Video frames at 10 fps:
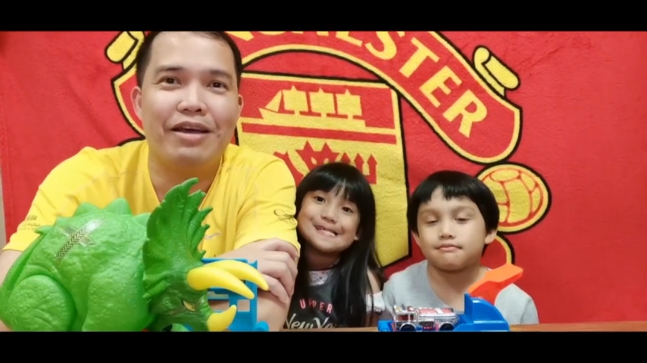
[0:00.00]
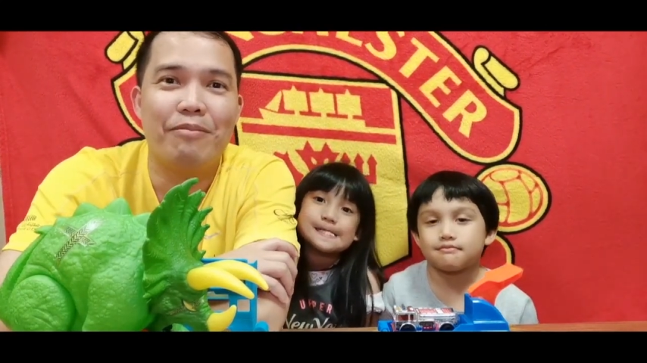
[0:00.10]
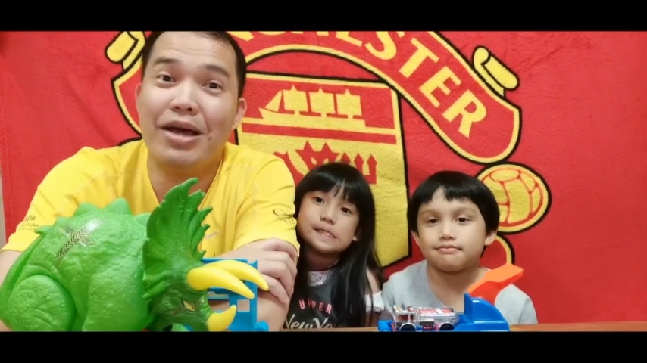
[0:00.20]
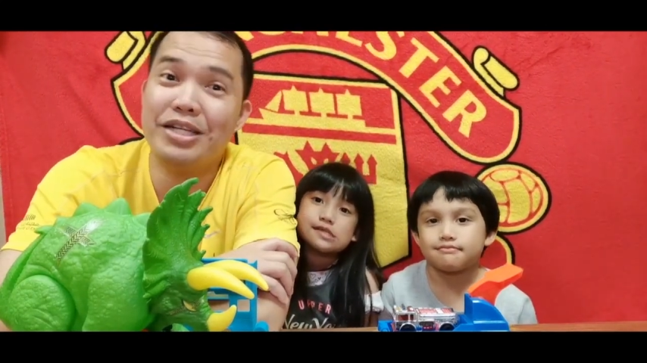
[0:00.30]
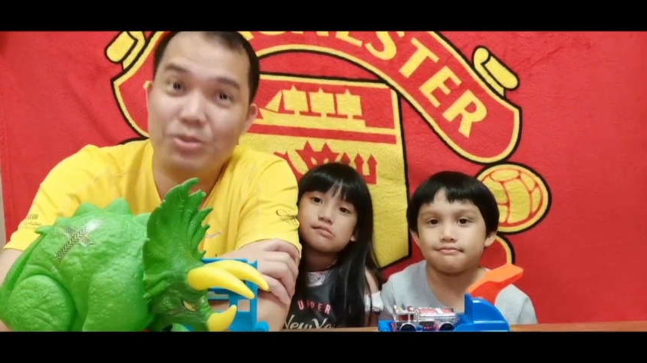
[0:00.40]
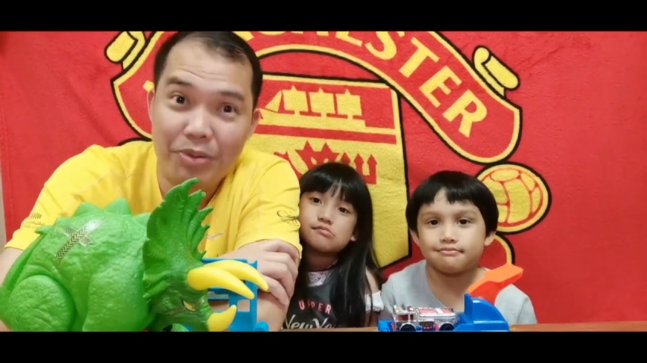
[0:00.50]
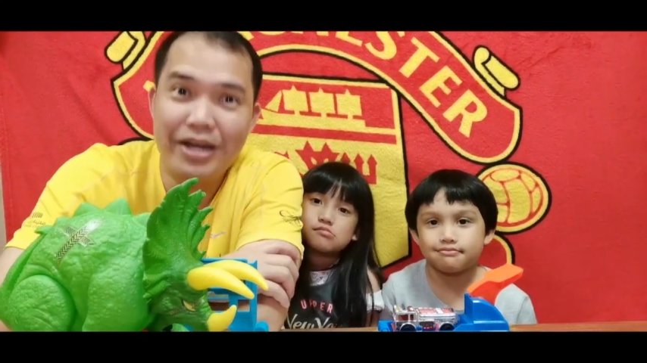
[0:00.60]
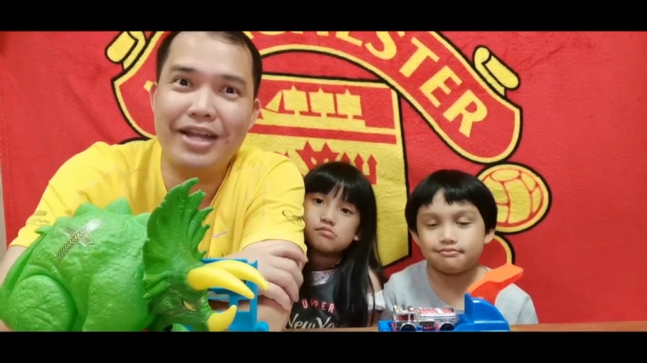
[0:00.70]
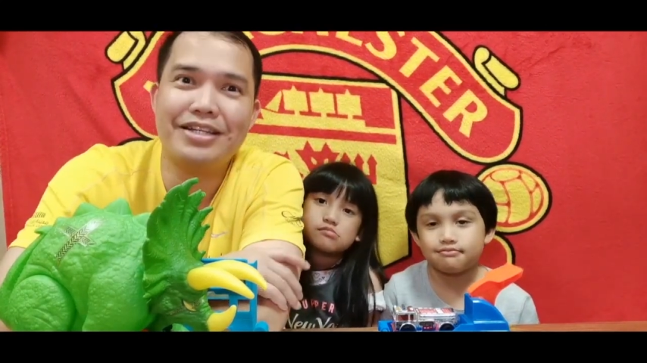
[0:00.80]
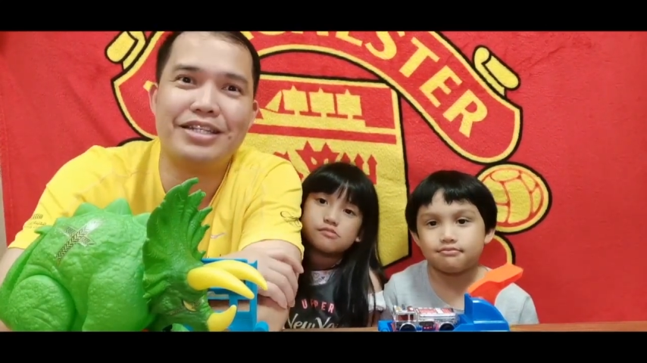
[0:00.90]

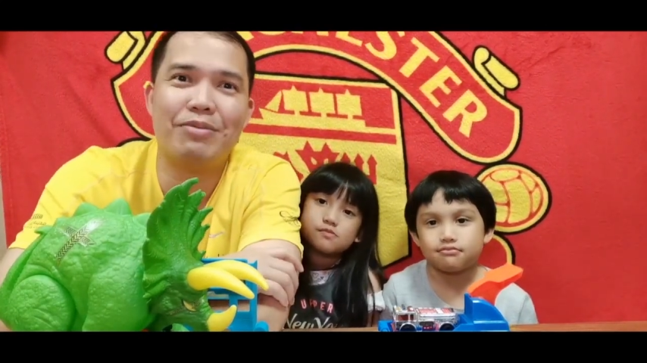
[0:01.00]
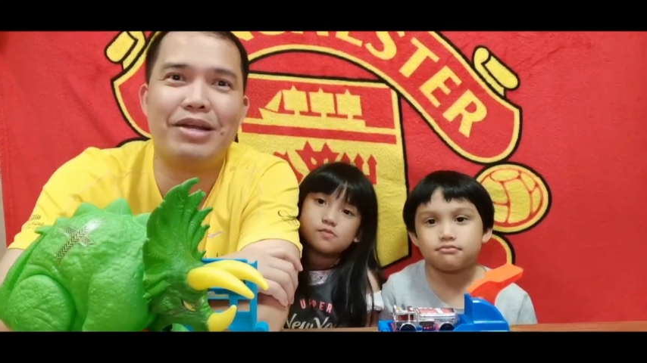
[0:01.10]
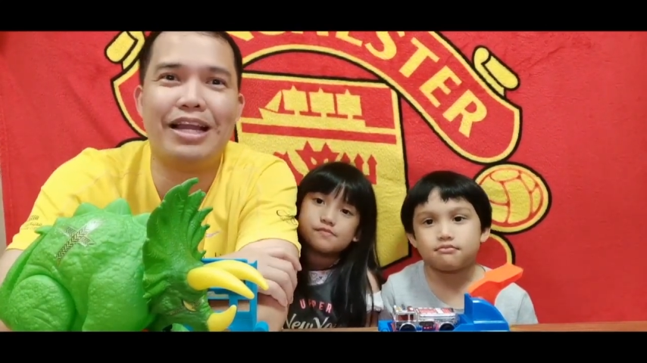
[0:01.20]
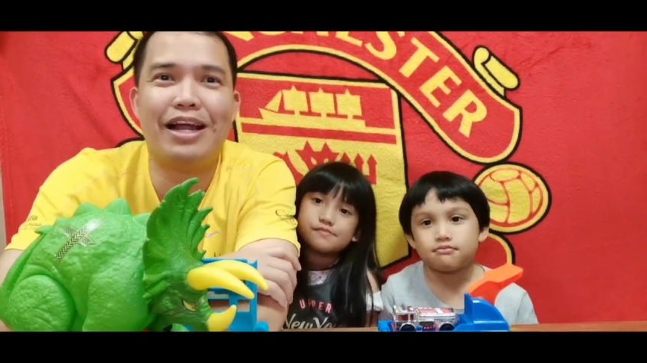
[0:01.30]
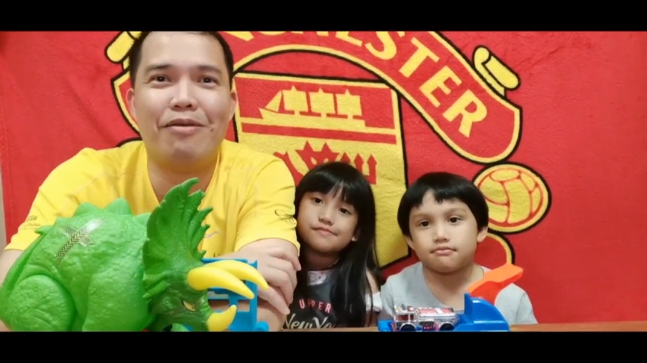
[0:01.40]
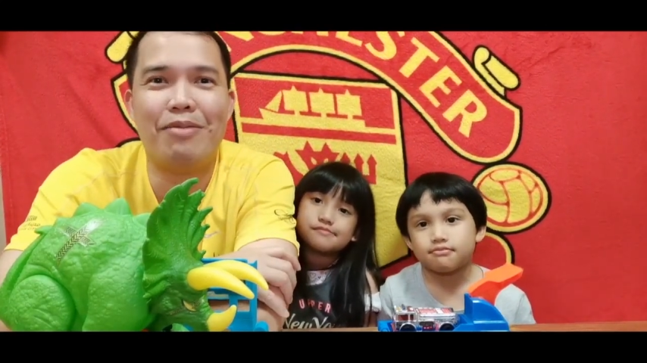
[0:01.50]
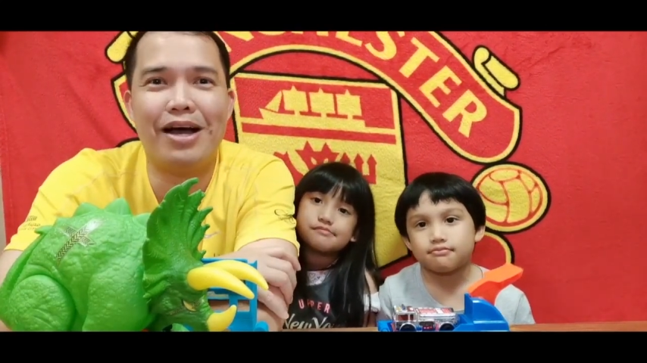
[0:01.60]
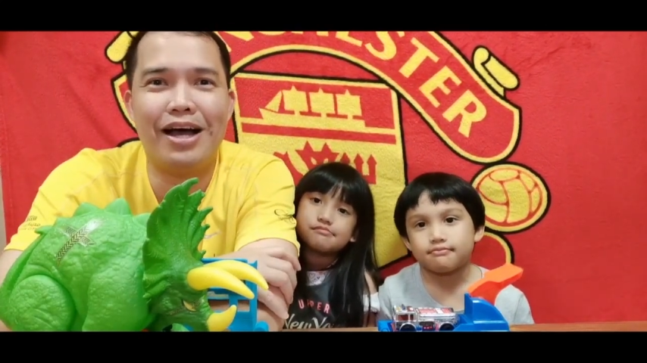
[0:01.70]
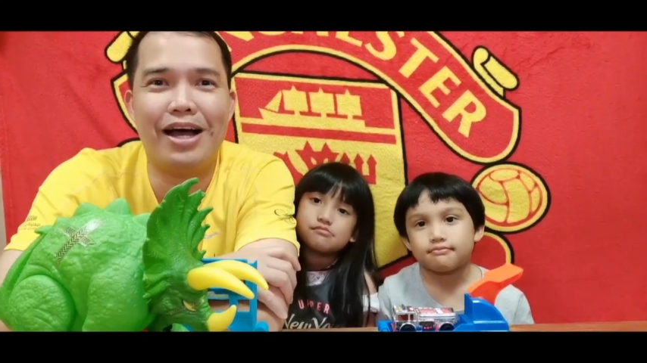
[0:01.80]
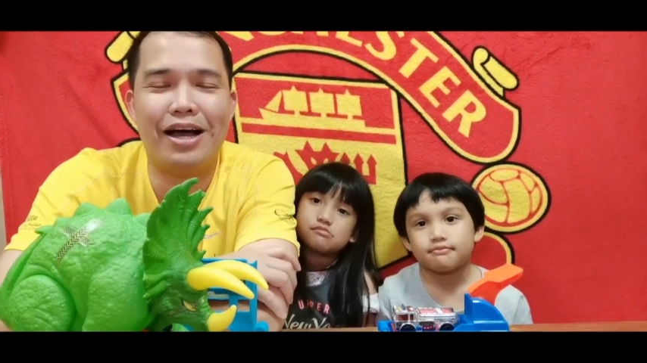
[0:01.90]
Speaker 1: ma-experience naman nilang
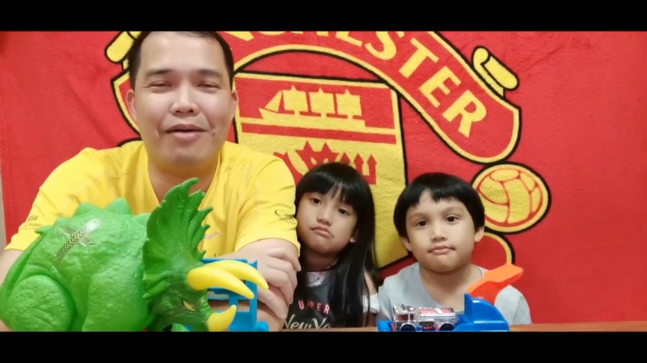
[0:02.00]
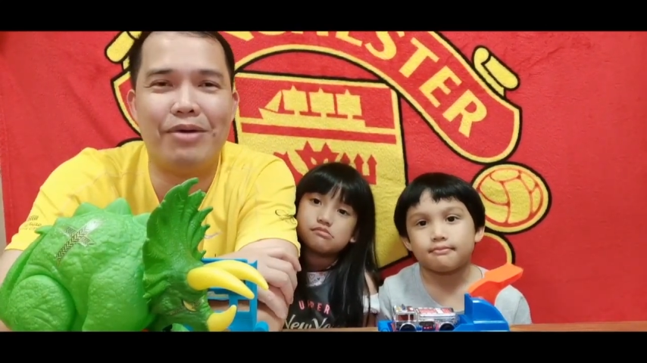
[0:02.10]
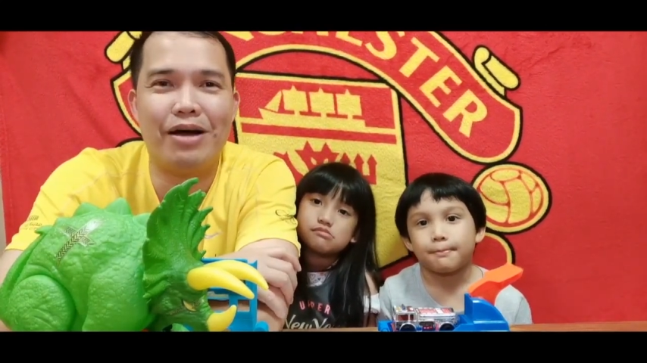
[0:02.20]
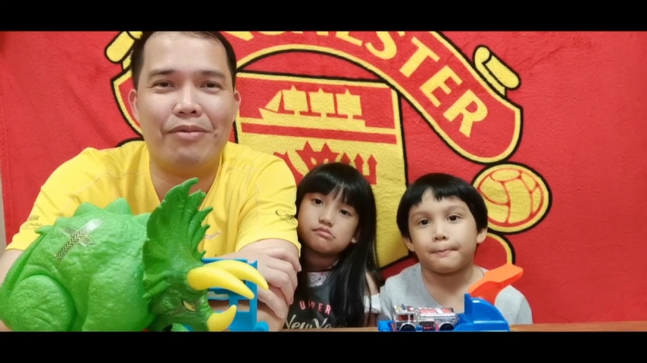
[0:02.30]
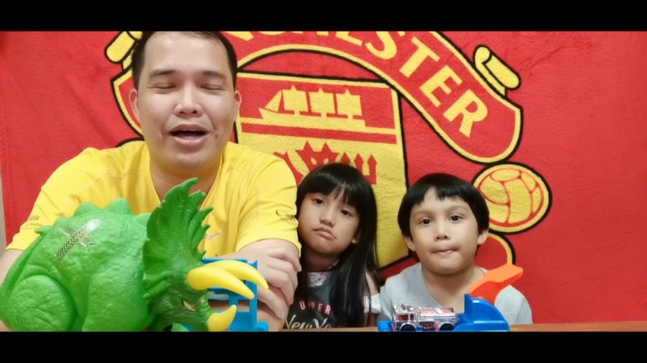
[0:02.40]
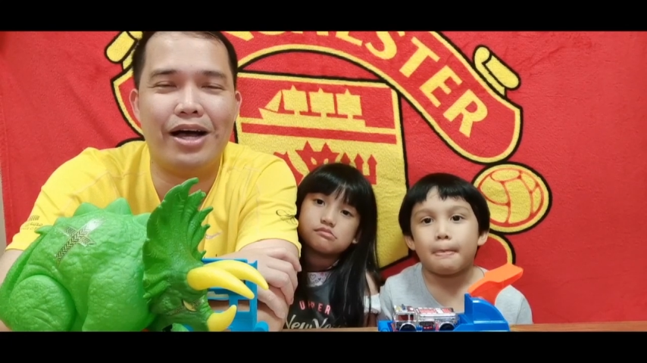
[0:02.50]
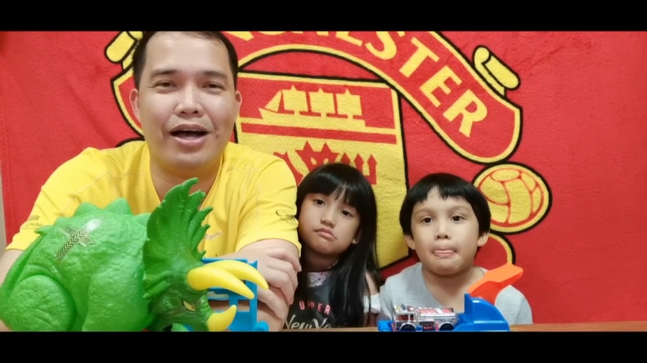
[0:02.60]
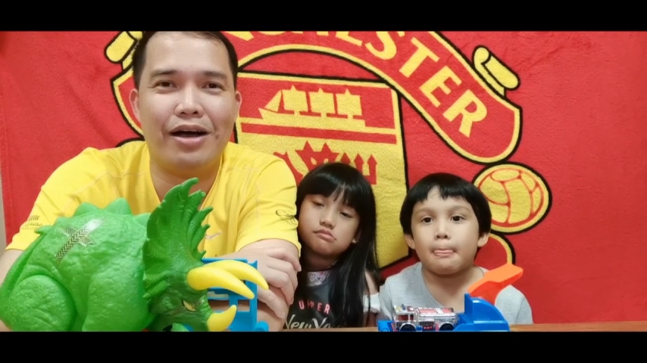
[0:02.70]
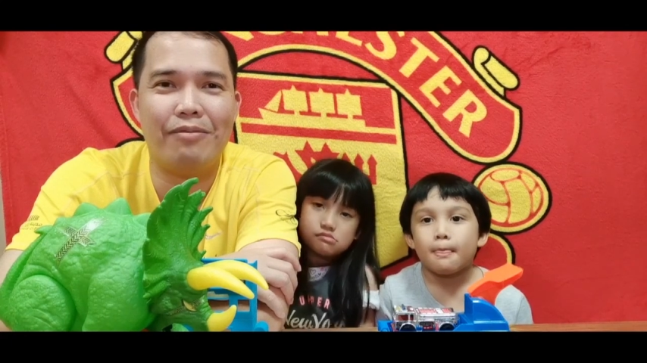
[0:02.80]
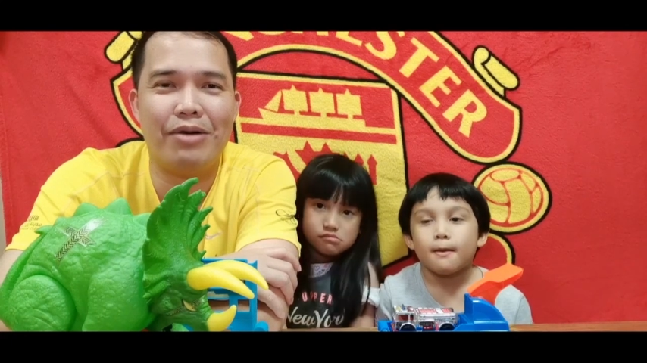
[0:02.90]
ma, ma, ma,
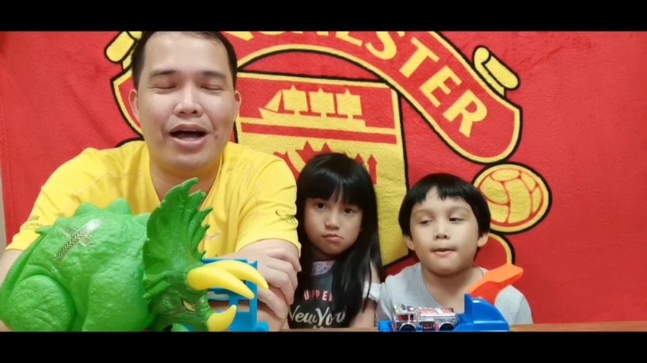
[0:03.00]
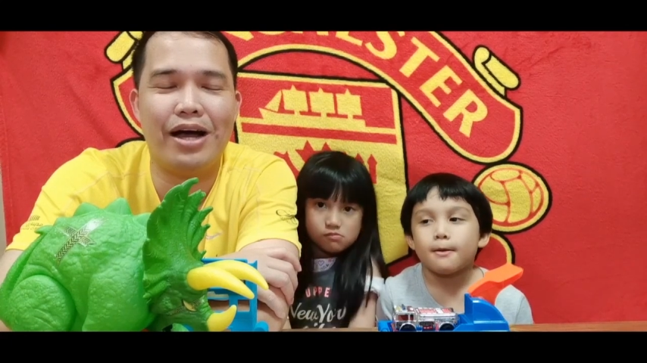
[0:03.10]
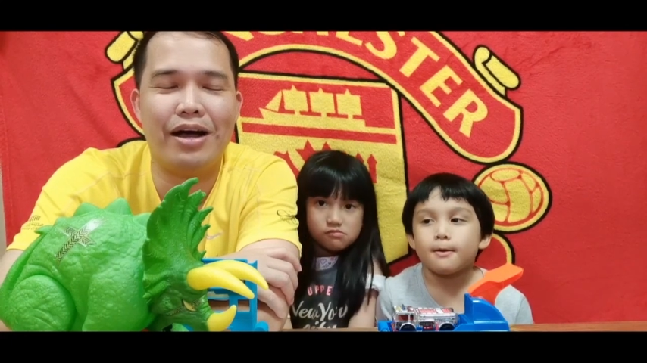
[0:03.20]
ma,